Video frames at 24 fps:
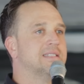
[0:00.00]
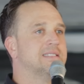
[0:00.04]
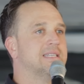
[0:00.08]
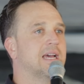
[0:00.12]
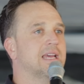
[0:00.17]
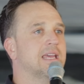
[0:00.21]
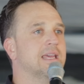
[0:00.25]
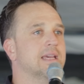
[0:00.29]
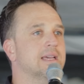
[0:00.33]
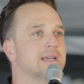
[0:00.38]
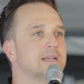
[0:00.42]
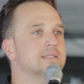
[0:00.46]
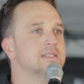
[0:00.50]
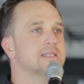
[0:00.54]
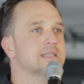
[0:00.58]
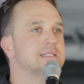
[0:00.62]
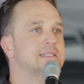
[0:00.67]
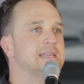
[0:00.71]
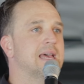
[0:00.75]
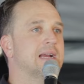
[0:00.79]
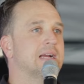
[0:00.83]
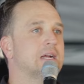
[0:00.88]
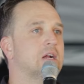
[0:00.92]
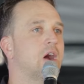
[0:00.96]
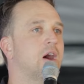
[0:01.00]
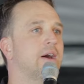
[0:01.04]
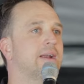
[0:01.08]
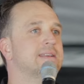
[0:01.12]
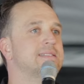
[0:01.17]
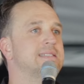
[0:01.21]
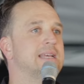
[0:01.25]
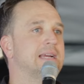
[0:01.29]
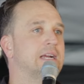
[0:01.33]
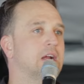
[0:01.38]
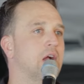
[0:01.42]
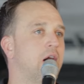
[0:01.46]
tell you is, is that God
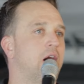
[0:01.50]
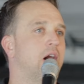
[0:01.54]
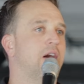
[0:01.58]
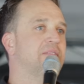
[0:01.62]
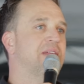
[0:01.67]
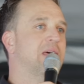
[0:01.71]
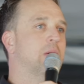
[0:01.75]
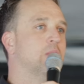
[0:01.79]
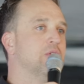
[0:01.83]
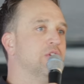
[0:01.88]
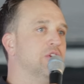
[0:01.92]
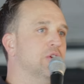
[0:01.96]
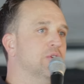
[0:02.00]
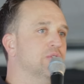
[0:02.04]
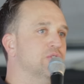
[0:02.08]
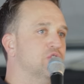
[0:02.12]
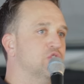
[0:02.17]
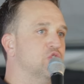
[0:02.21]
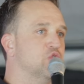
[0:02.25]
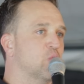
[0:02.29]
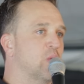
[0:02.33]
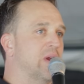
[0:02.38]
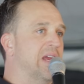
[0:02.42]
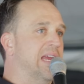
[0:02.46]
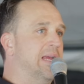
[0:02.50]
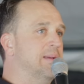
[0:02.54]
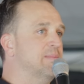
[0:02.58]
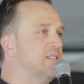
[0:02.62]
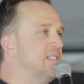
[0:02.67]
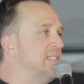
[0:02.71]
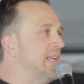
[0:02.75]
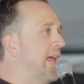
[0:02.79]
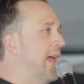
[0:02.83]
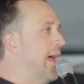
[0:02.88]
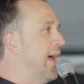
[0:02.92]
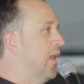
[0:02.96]
is a God that will use dreams
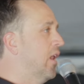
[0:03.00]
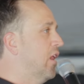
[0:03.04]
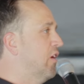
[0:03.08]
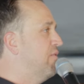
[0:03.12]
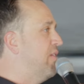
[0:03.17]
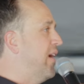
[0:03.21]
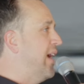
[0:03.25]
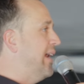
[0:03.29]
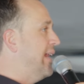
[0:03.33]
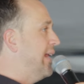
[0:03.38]
to elevate